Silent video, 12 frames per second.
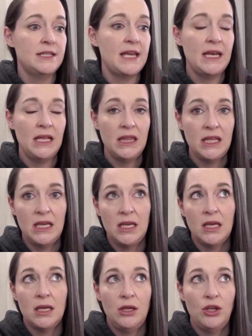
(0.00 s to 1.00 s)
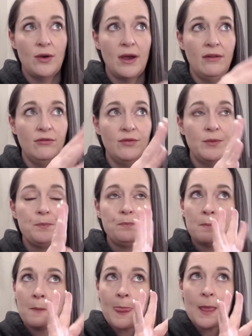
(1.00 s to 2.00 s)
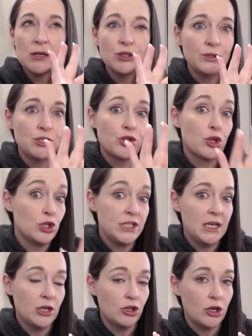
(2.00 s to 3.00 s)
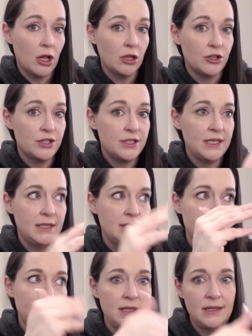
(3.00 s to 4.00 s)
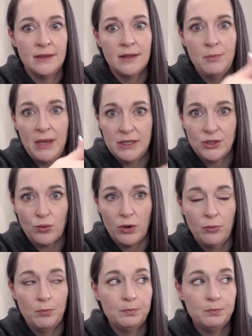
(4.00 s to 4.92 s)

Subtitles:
anything you have, so it's $1,300 is the base room.